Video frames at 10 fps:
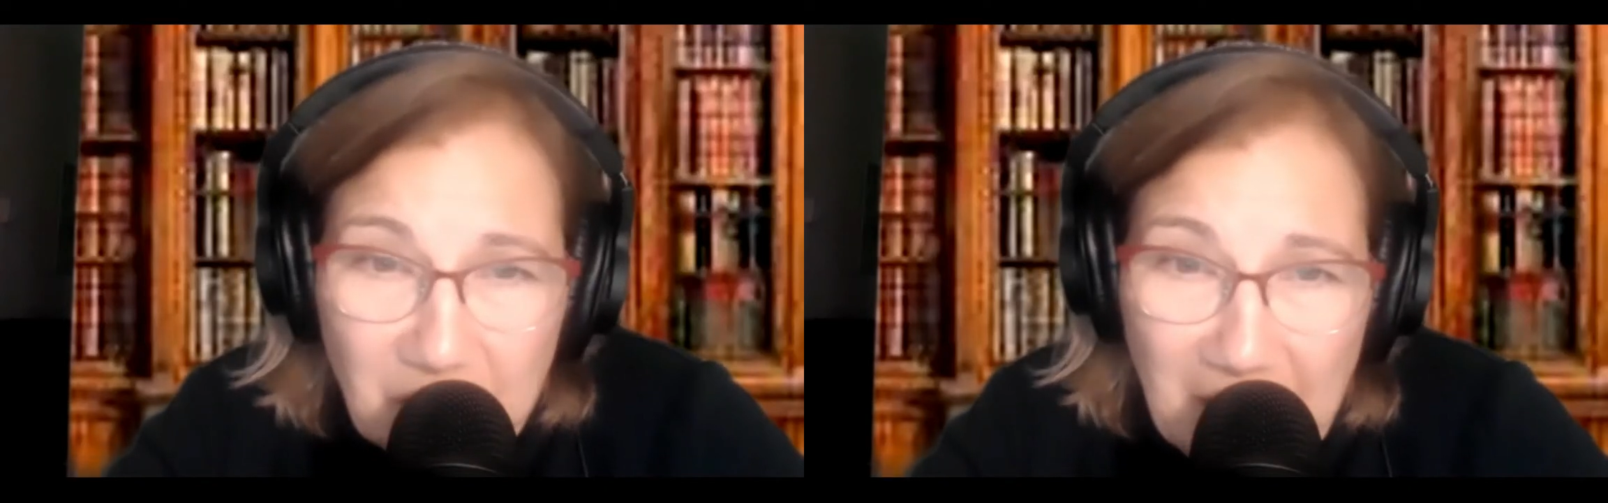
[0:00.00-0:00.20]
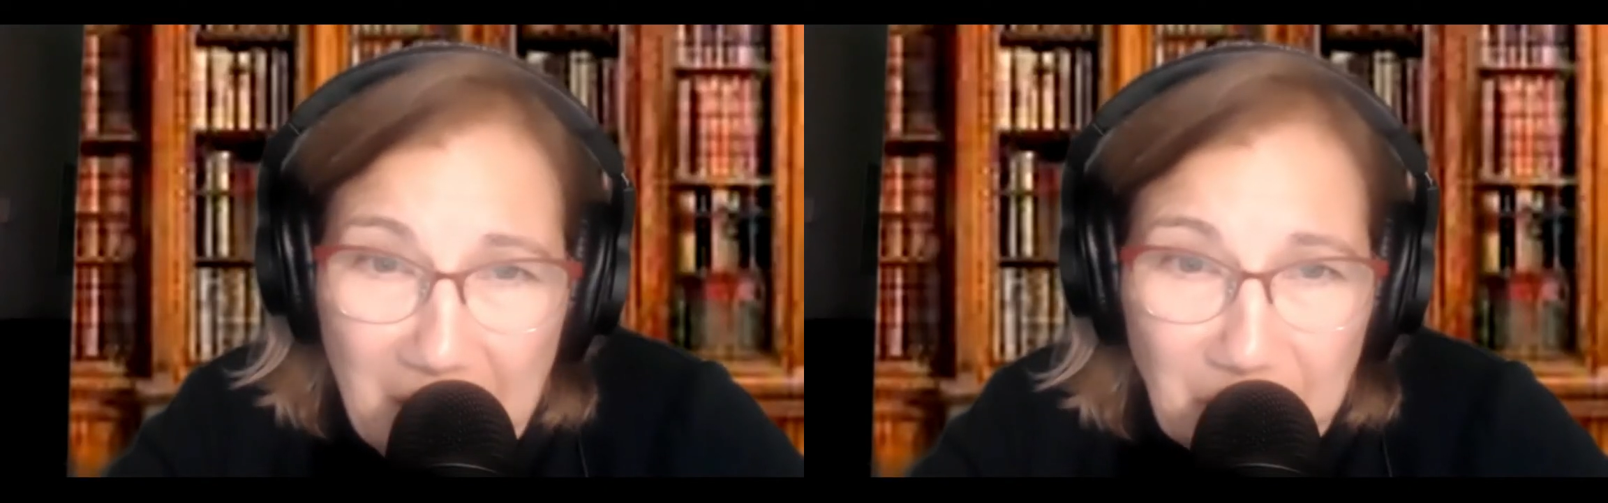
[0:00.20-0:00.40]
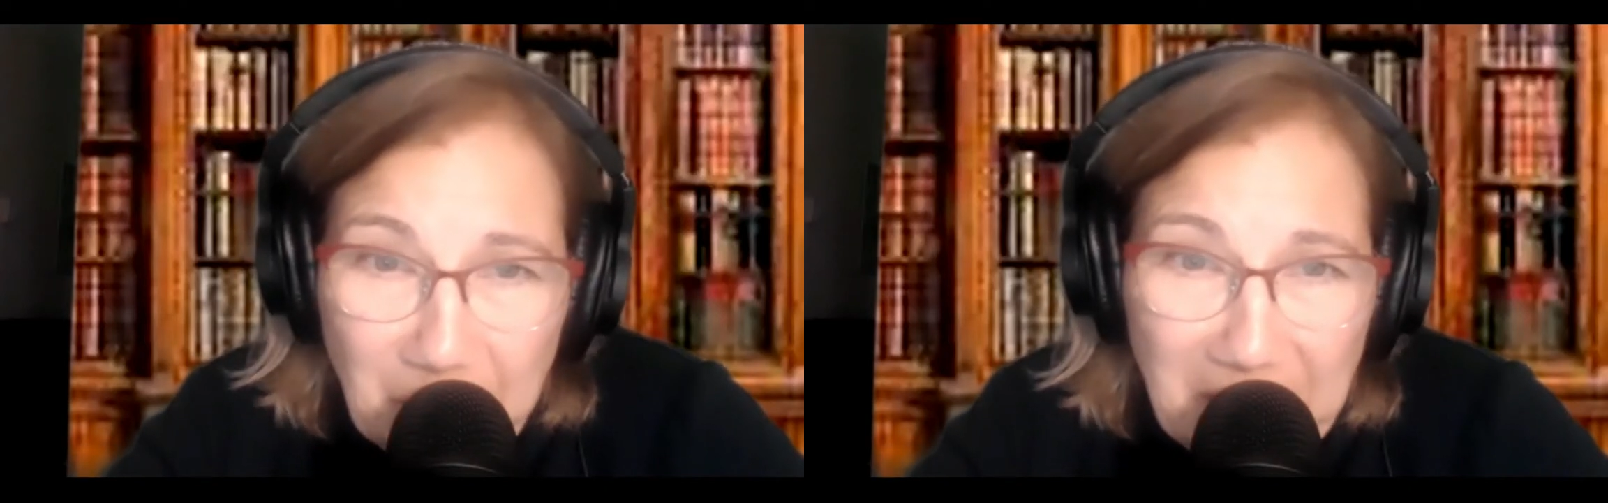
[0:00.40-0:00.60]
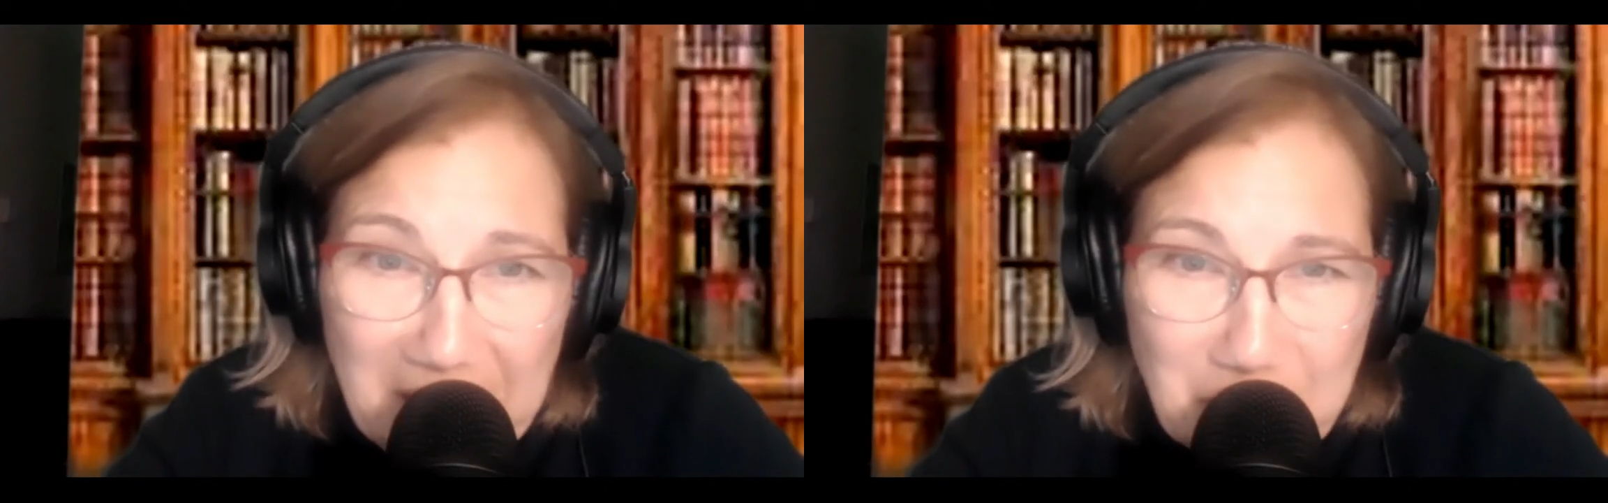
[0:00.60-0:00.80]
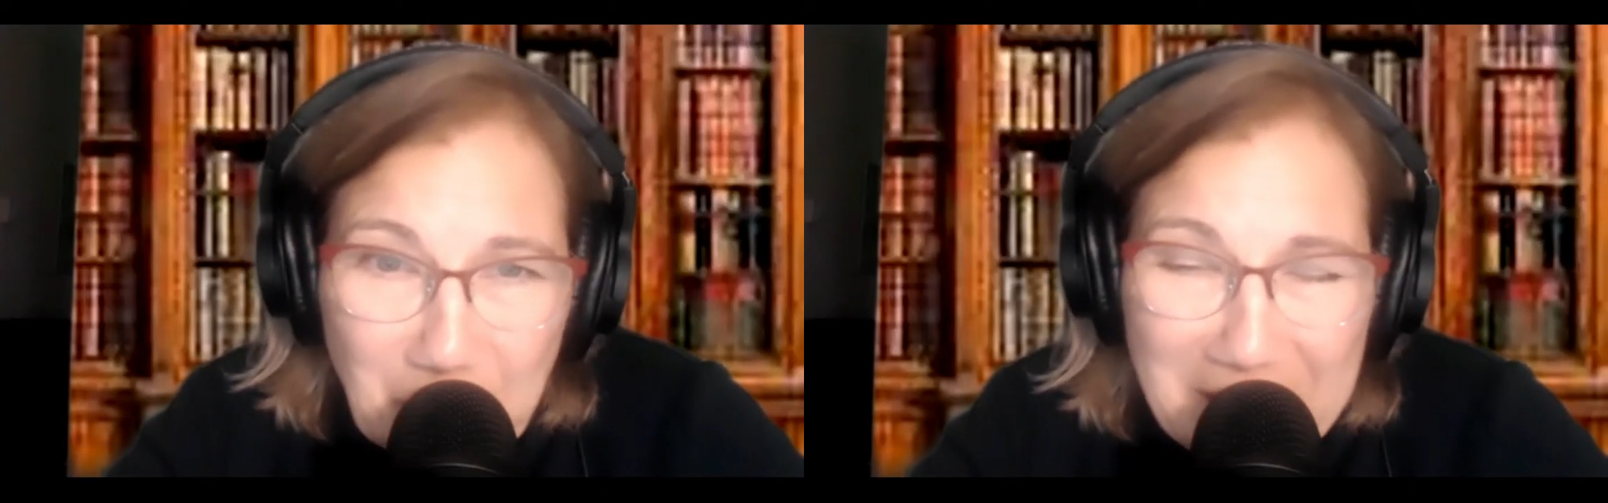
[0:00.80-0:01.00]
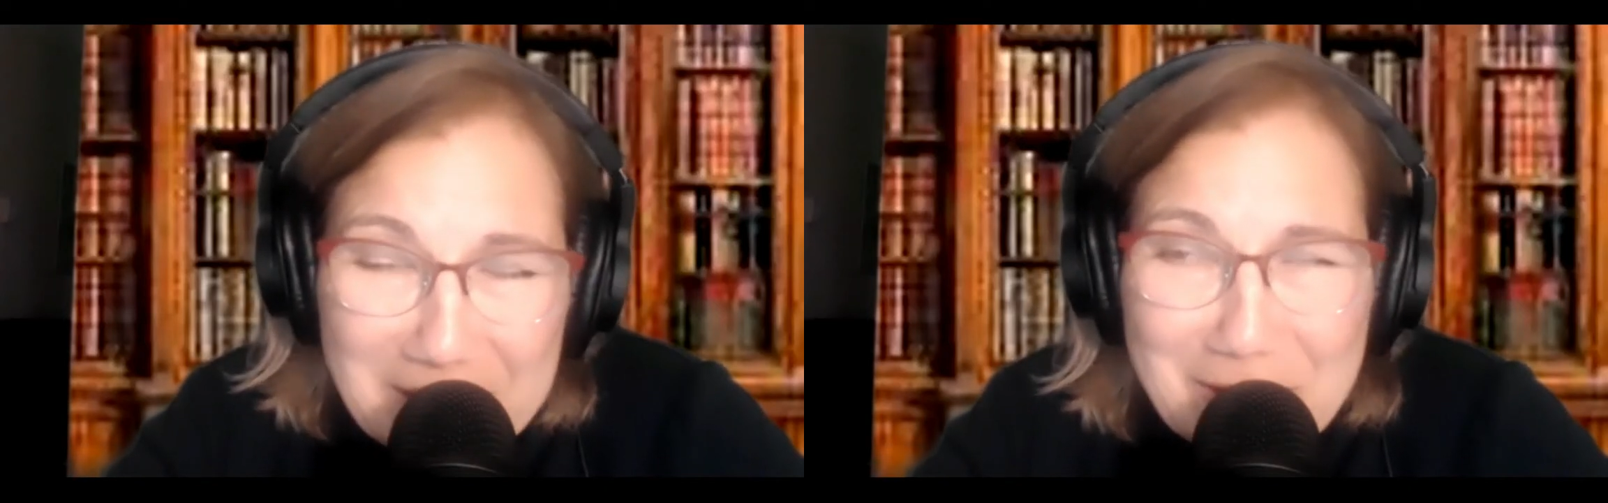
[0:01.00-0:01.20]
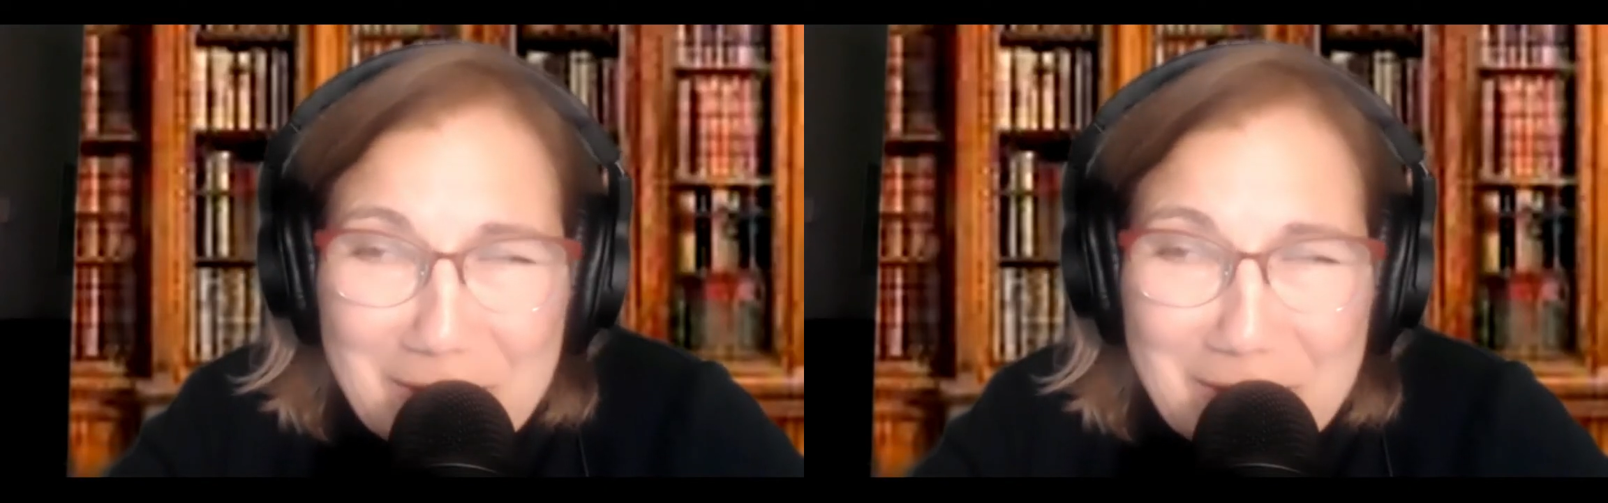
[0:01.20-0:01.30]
good apple pies, right?